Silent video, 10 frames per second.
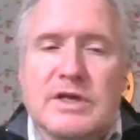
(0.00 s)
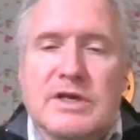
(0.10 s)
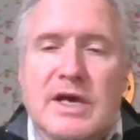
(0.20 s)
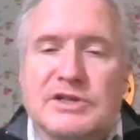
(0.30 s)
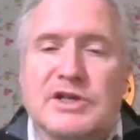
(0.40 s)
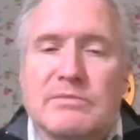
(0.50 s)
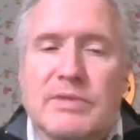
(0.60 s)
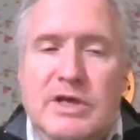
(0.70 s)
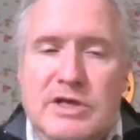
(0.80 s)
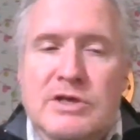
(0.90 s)
the
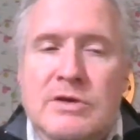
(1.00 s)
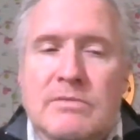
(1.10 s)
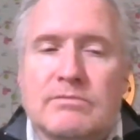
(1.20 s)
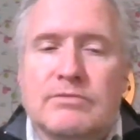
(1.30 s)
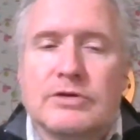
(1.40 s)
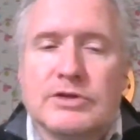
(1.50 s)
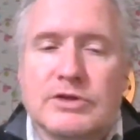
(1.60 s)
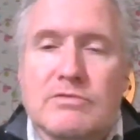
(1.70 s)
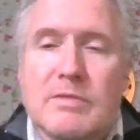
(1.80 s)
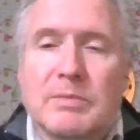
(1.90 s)
SNB,
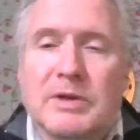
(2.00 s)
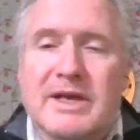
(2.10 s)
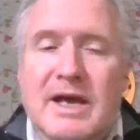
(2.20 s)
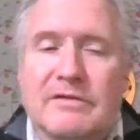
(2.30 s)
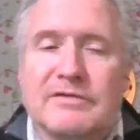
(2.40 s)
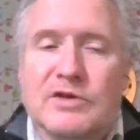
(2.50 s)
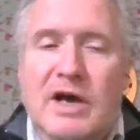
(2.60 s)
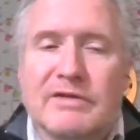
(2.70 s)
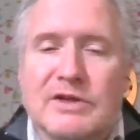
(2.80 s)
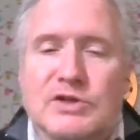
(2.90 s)
presumably
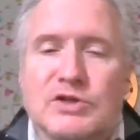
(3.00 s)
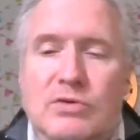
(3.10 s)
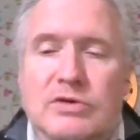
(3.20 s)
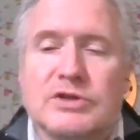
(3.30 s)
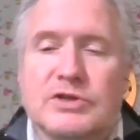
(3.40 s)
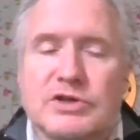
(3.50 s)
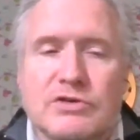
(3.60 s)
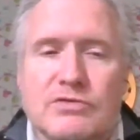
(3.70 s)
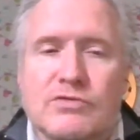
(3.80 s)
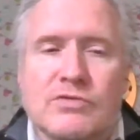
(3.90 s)
after having
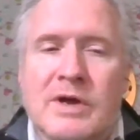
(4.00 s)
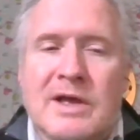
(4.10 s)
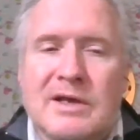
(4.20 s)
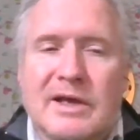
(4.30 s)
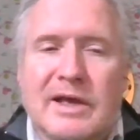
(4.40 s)
talked to